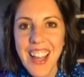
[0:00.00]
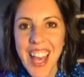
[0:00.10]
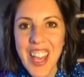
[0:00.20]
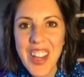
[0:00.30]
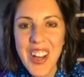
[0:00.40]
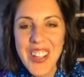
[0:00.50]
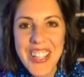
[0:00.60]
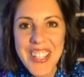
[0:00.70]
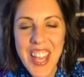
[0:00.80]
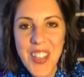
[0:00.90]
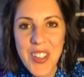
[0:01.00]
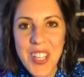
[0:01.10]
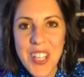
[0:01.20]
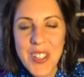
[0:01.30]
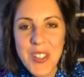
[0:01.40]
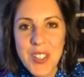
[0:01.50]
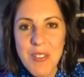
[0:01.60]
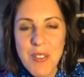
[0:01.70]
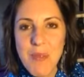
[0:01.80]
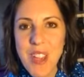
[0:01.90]
Hey y'all, it's Kathleen
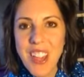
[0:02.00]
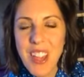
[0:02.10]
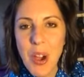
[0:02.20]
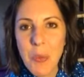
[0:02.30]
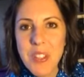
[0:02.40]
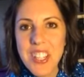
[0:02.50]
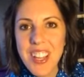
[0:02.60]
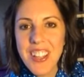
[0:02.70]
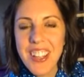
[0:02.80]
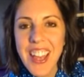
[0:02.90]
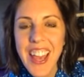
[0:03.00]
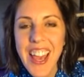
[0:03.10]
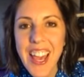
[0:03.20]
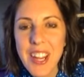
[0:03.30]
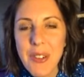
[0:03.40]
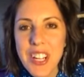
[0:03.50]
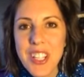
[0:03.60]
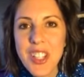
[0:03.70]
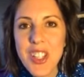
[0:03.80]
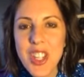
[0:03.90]
Henderson from Yankee Homestead, and I
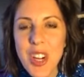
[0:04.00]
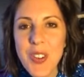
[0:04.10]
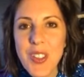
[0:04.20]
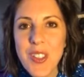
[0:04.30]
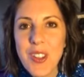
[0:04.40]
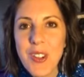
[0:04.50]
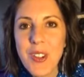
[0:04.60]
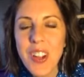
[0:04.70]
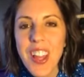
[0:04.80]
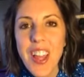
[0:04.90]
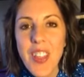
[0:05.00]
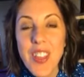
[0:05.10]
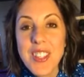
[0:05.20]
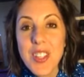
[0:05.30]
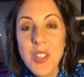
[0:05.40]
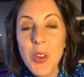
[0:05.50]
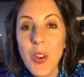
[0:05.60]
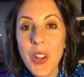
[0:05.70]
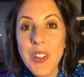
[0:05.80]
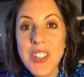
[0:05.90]
wanted to share with you the essential
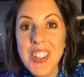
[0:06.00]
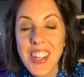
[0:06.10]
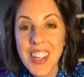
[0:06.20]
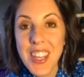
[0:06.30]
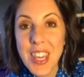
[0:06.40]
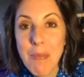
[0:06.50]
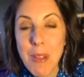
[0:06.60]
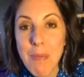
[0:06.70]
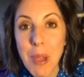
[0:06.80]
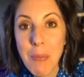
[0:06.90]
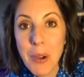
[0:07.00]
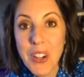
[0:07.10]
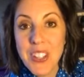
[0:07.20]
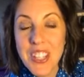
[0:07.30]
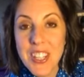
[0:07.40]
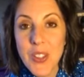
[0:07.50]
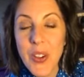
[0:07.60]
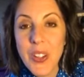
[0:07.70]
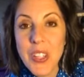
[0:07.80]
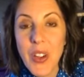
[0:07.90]
oils that I keep in my purse. These
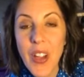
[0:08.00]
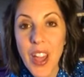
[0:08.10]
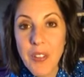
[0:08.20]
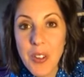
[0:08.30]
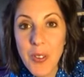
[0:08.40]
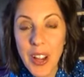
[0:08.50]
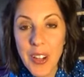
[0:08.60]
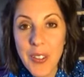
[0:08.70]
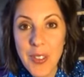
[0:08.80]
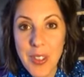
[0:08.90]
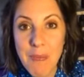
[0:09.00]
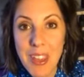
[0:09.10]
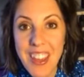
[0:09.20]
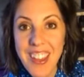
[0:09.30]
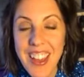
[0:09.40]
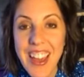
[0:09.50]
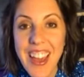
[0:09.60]
oils go everywhere with me,